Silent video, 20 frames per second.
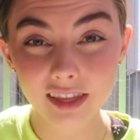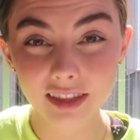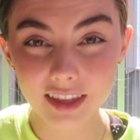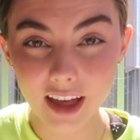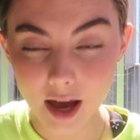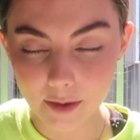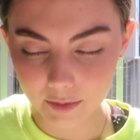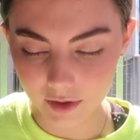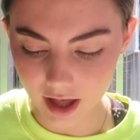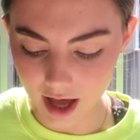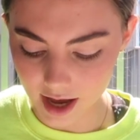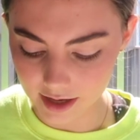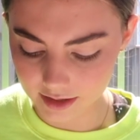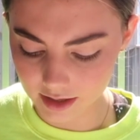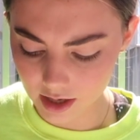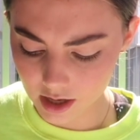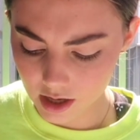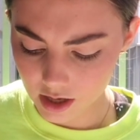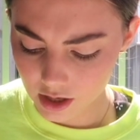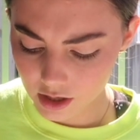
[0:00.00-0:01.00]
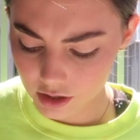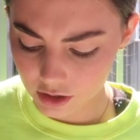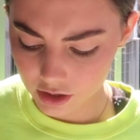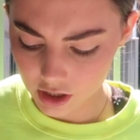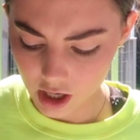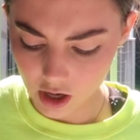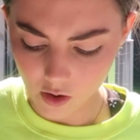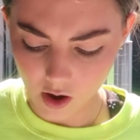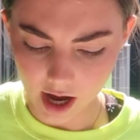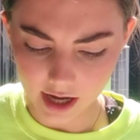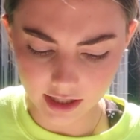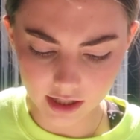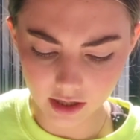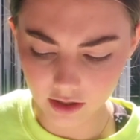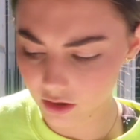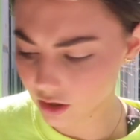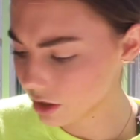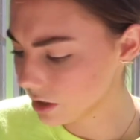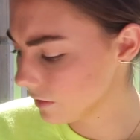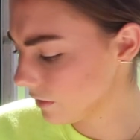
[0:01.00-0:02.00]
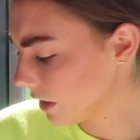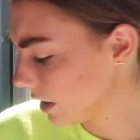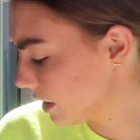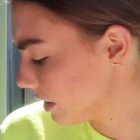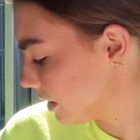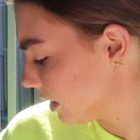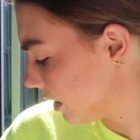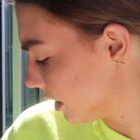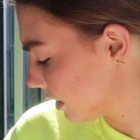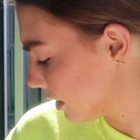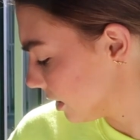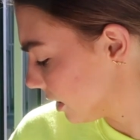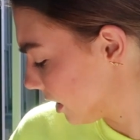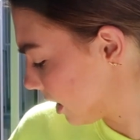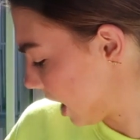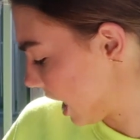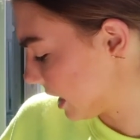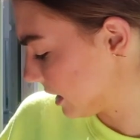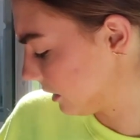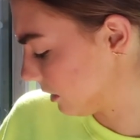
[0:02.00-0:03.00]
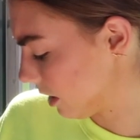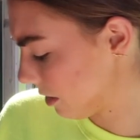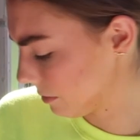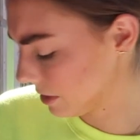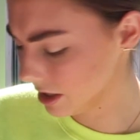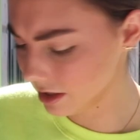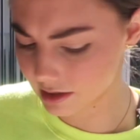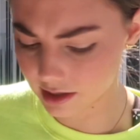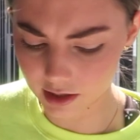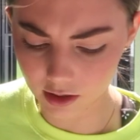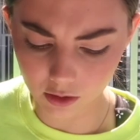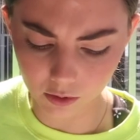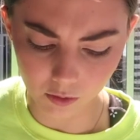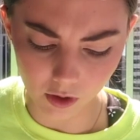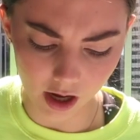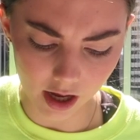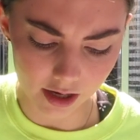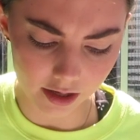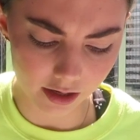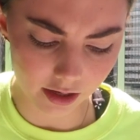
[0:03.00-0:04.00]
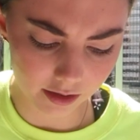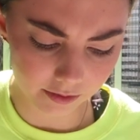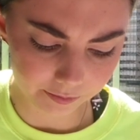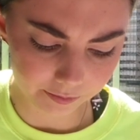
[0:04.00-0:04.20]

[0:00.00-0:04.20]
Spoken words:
lab class. So I took those very seriously. I did not miss a single one.